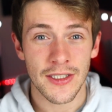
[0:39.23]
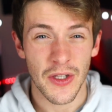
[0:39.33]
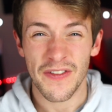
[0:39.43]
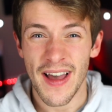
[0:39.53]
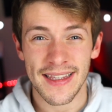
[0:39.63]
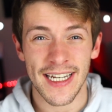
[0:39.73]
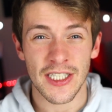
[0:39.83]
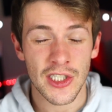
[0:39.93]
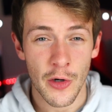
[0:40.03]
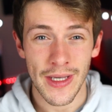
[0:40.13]
So the fact that
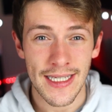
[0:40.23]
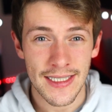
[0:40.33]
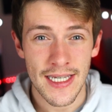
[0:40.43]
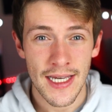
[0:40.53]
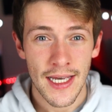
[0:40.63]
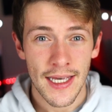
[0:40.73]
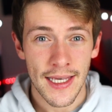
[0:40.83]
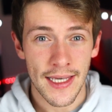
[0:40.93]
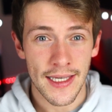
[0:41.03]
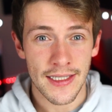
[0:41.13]
it's so easy
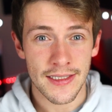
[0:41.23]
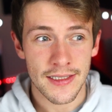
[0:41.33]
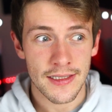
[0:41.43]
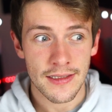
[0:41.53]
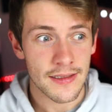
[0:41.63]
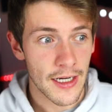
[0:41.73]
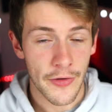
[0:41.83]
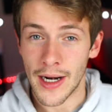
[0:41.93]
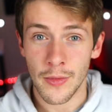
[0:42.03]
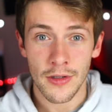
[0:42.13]
is
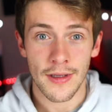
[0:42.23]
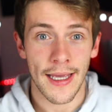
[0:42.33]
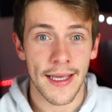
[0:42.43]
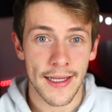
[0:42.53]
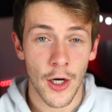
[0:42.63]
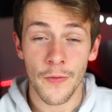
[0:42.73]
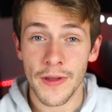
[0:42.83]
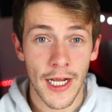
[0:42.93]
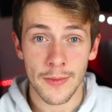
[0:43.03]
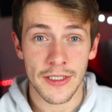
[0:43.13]
incredible and
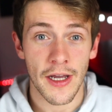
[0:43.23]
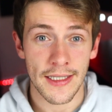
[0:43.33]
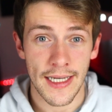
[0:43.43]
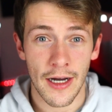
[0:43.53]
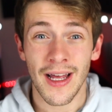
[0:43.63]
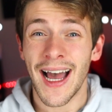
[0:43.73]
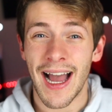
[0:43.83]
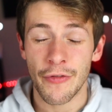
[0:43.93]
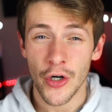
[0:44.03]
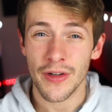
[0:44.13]
hopefully it helps you guys out.
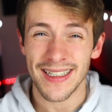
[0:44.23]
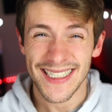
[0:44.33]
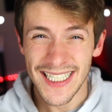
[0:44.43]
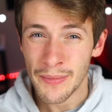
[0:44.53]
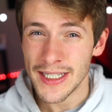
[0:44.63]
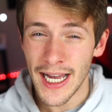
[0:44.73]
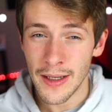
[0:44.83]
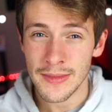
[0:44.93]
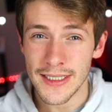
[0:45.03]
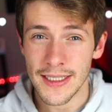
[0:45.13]
I've heard that
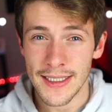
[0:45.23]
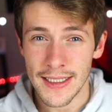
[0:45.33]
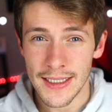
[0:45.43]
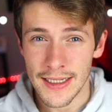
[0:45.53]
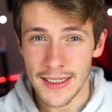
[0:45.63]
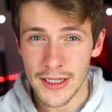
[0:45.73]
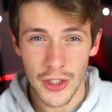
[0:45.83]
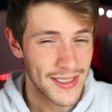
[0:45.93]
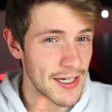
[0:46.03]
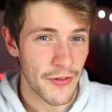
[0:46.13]
sometimes
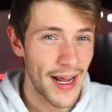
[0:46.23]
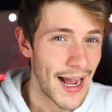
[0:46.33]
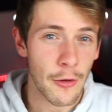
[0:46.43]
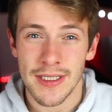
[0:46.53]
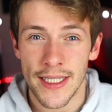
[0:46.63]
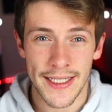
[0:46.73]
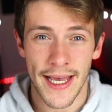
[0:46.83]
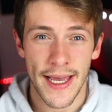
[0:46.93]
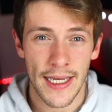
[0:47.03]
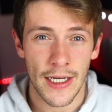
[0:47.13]
there's different hours of the
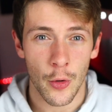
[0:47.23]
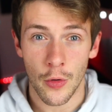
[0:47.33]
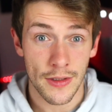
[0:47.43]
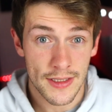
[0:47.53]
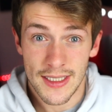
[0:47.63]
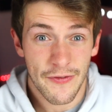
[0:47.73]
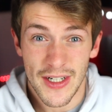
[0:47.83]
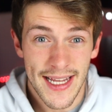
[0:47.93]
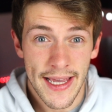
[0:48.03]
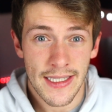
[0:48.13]
day or
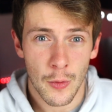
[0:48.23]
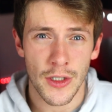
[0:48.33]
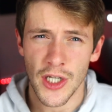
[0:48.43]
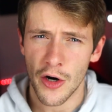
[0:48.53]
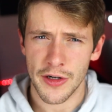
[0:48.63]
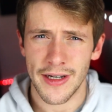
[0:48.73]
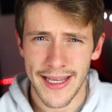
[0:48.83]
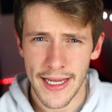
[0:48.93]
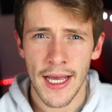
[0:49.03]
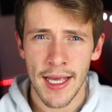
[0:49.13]
different days where it's harder to
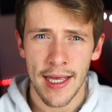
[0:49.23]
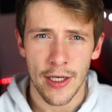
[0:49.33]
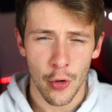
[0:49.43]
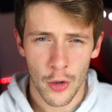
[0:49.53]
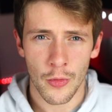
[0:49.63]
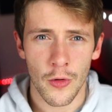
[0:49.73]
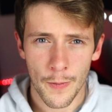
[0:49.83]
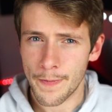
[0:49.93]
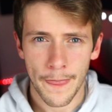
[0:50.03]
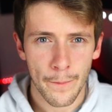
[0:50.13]
get
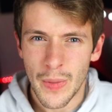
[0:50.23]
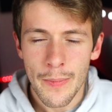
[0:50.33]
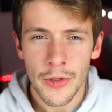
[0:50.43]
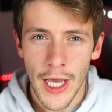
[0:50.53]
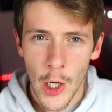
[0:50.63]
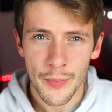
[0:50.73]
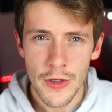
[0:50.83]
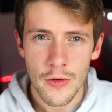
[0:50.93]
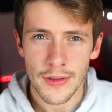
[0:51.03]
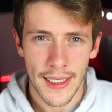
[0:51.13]
normal people to help
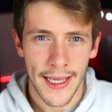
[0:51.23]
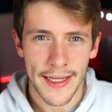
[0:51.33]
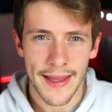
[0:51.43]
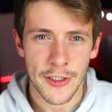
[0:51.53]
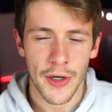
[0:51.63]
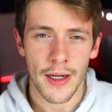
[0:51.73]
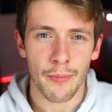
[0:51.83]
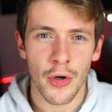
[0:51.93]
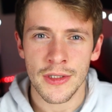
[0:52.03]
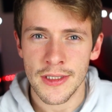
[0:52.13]
you and they try to
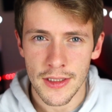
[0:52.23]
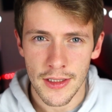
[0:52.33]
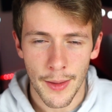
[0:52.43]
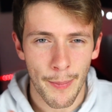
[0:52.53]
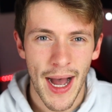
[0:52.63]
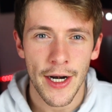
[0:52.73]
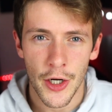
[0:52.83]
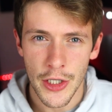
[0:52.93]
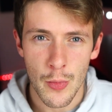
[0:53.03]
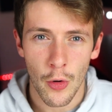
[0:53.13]
push the bot
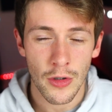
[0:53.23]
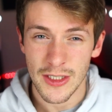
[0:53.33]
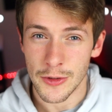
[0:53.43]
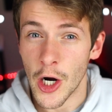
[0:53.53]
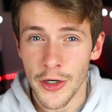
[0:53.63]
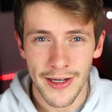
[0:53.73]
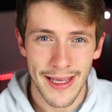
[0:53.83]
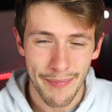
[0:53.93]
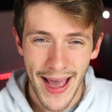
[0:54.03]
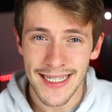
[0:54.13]
on you more so it's harder to
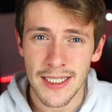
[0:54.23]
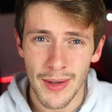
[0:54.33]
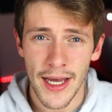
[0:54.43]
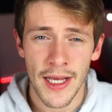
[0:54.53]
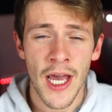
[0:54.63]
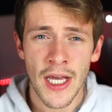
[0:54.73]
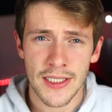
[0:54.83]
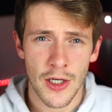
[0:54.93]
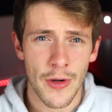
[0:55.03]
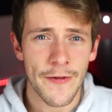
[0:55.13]
get past the bot.
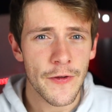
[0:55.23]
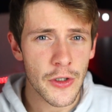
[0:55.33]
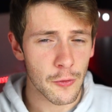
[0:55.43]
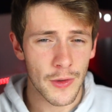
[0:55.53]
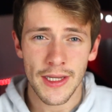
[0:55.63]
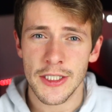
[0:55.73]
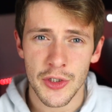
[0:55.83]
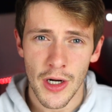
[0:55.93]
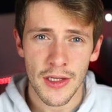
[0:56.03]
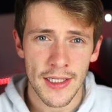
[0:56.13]
So if you're really
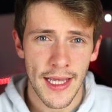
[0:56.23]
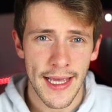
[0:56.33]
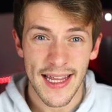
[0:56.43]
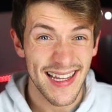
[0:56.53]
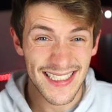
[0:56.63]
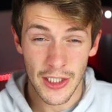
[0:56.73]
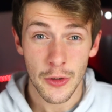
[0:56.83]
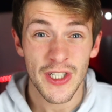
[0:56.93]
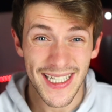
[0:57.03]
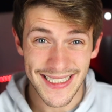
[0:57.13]
struggling and this
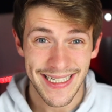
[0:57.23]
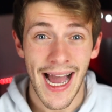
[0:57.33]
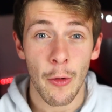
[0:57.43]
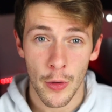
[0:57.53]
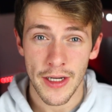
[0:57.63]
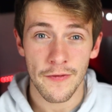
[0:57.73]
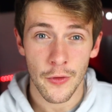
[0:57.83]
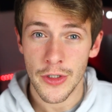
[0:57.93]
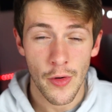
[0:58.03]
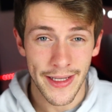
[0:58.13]
solution is not working
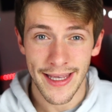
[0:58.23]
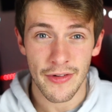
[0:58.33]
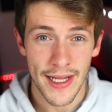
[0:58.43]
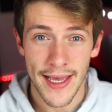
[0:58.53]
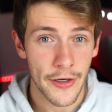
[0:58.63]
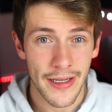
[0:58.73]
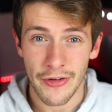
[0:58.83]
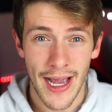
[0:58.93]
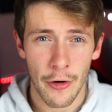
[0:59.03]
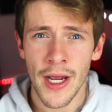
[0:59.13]
for you on a given day or
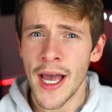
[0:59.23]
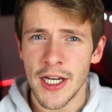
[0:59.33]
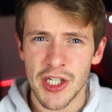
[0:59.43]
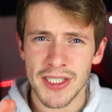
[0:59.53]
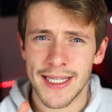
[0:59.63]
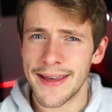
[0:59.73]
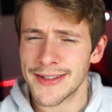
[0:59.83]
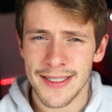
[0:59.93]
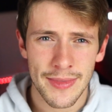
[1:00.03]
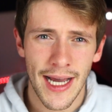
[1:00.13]
given hour, just give
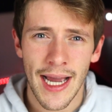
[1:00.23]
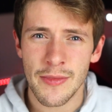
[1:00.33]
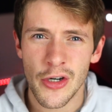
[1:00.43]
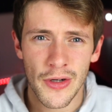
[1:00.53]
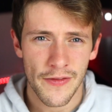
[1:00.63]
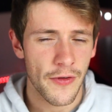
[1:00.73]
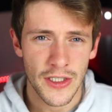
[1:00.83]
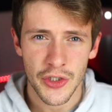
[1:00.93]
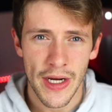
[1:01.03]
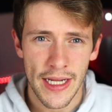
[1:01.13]
it some time. Don't get
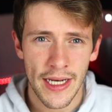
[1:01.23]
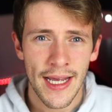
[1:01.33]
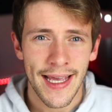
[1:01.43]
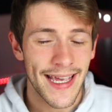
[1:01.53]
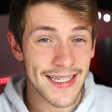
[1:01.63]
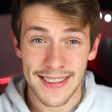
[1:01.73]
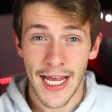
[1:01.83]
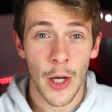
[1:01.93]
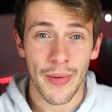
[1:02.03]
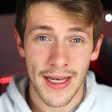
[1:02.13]
frustrated. It
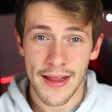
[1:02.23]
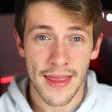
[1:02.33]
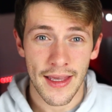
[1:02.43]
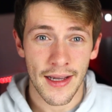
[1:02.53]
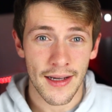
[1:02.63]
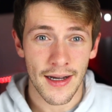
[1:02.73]
doesn't help anything.